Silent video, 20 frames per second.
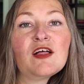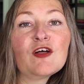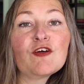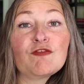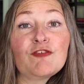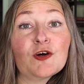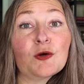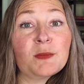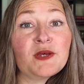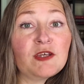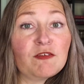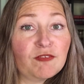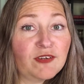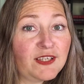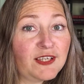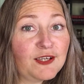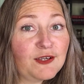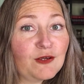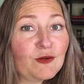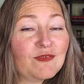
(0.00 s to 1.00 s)
filming
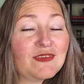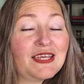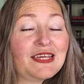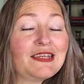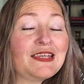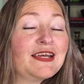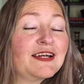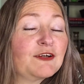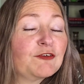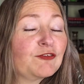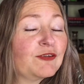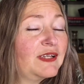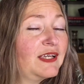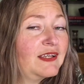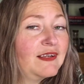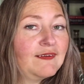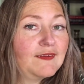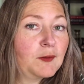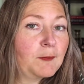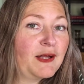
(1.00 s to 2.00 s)
videos and actually
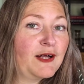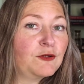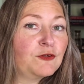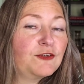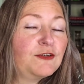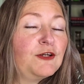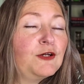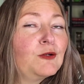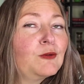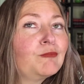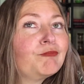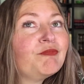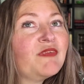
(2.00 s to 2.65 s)
getting them out to you.